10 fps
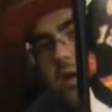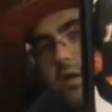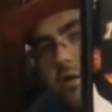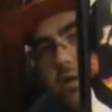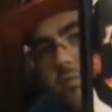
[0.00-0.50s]

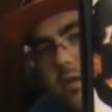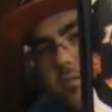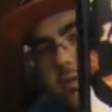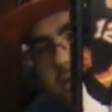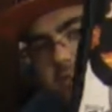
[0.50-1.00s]
or the same
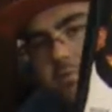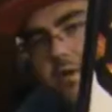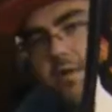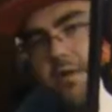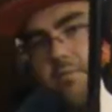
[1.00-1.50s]
game. It's the same
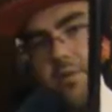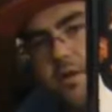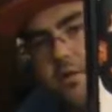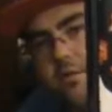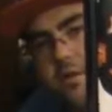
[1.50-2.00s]
idea, but
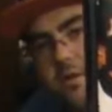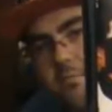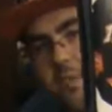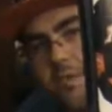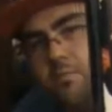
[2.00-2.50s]
not quite the
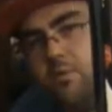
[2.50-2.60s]
same game.